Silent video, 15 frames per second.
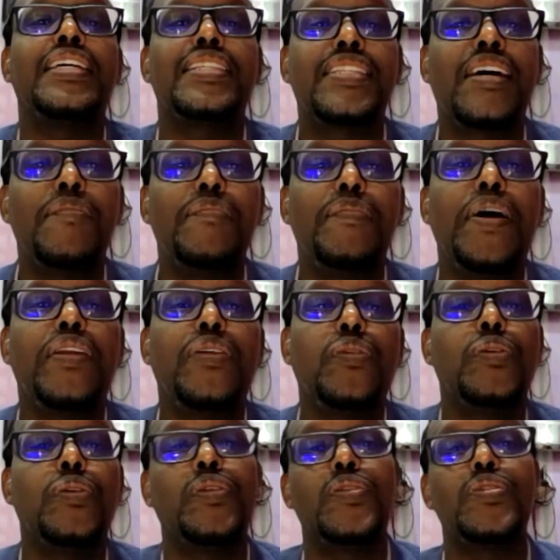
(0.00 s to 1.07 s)
somebody
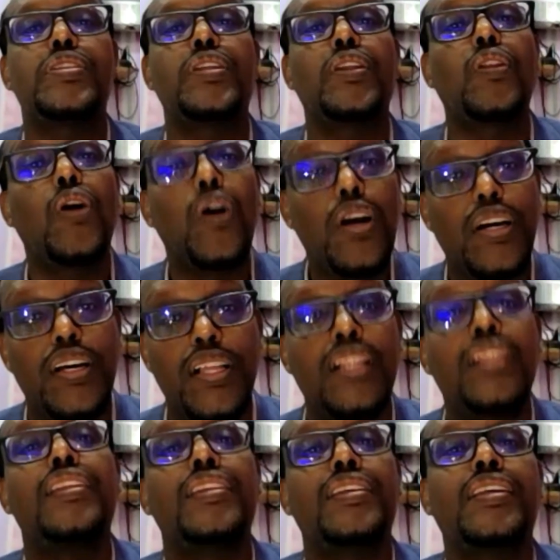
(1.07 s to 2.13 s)
who is
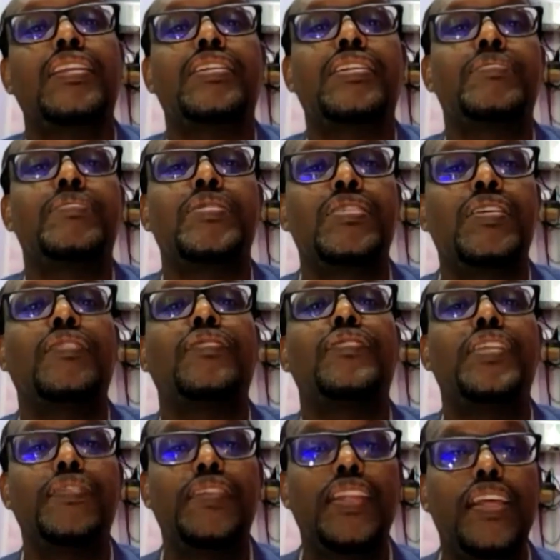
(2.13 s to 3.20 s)
local in terms of
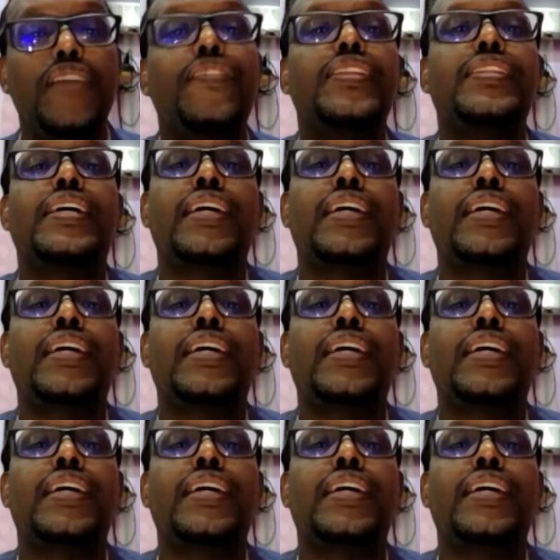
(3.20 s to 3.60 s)
never leaving the